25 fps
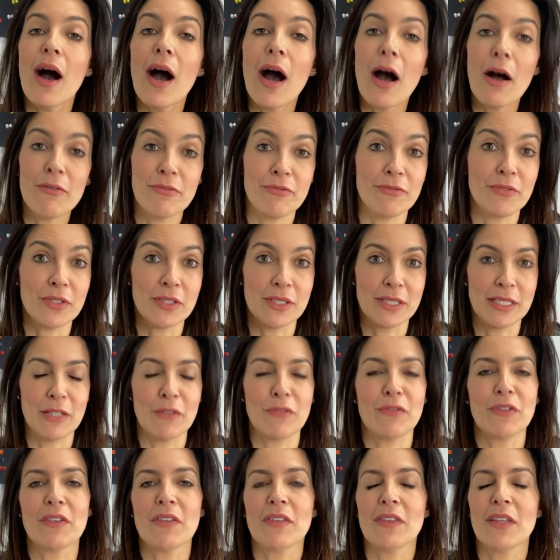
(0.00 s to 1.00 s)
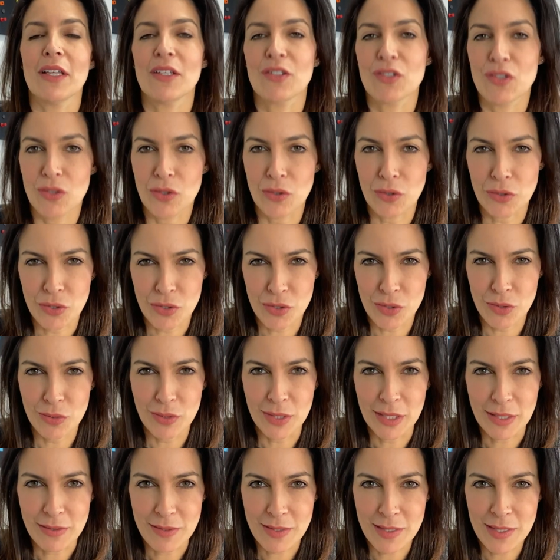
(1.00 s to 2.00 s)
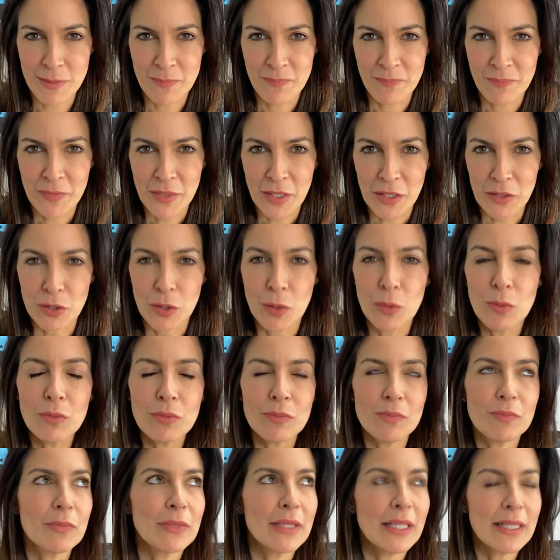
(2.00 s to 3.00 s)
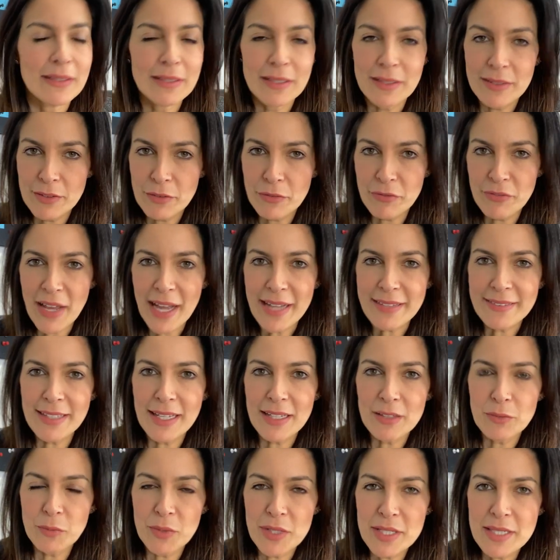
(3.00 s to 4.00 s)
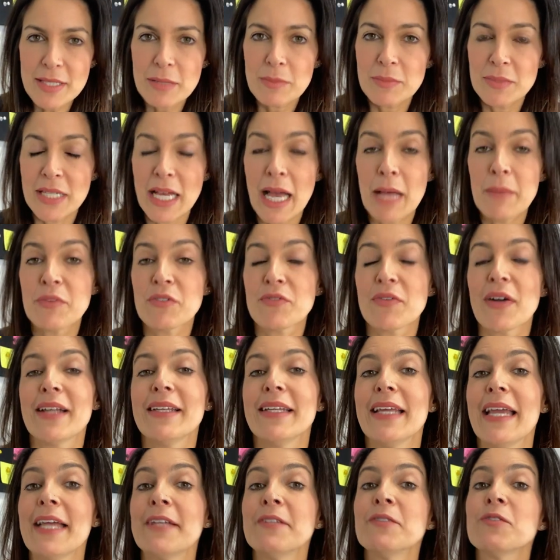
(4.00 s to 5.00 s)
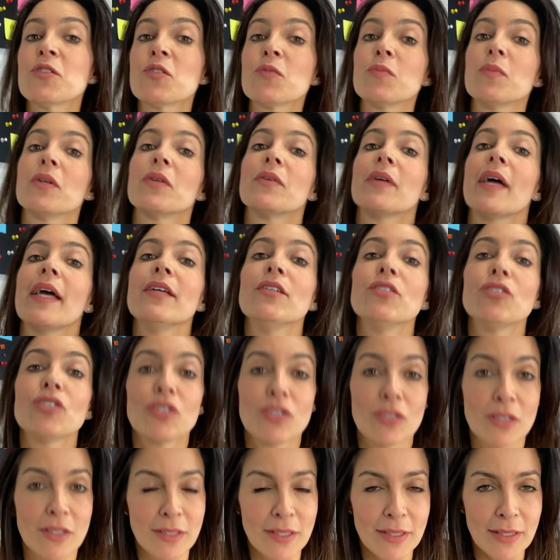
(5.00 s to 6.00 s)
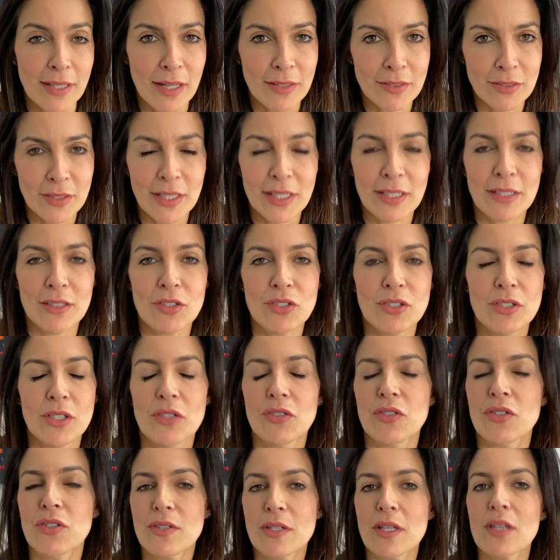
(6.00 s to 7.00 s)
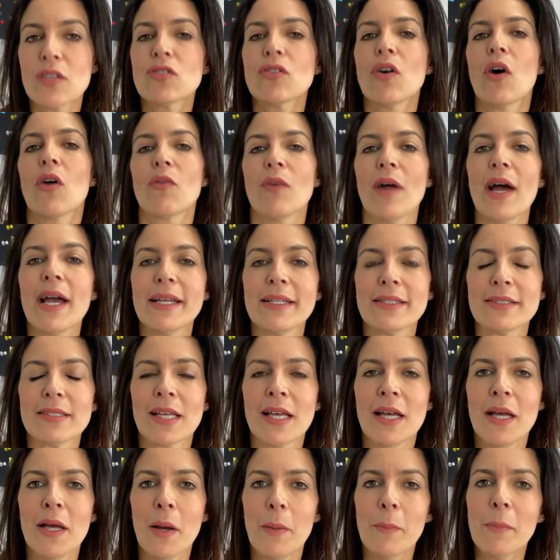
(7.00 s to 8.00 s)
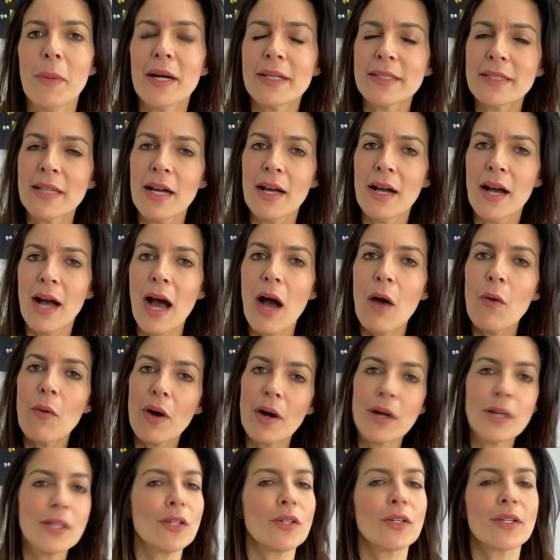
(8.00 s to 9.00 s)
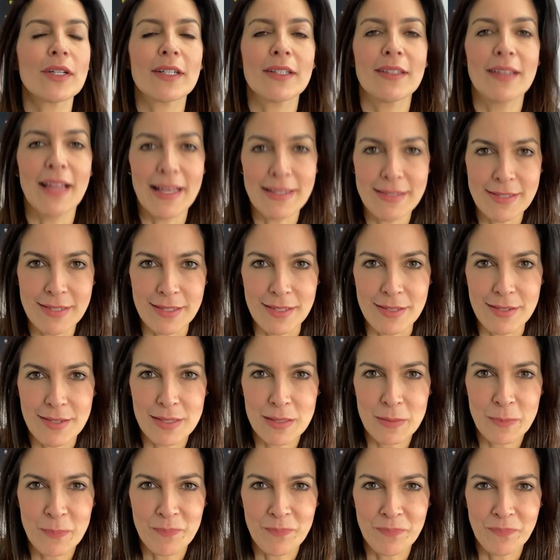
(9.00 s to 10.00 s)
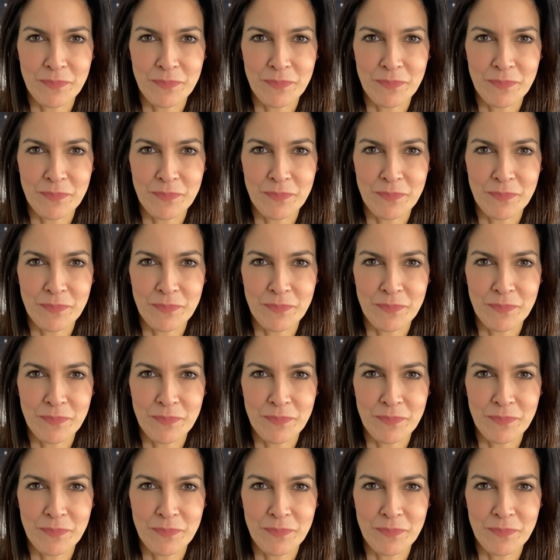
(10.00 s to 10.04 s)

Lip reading: offer different things to your students. The fact that we sometimes find inspiration in other English teachers is all right, but how are your classes?